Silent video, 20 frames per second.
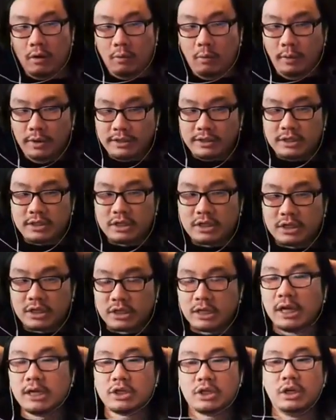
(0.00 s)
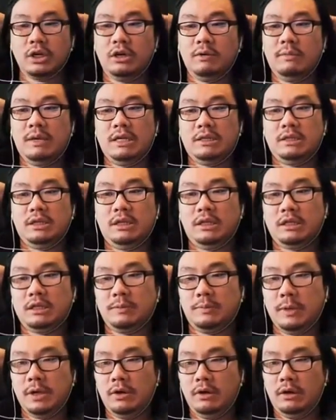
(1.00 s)
was such an amazing
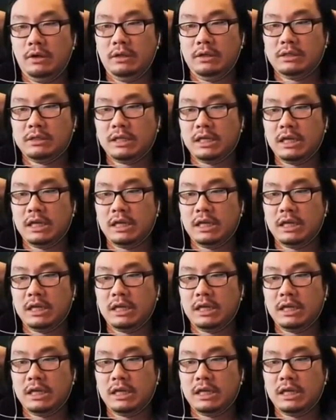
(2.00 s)
experience.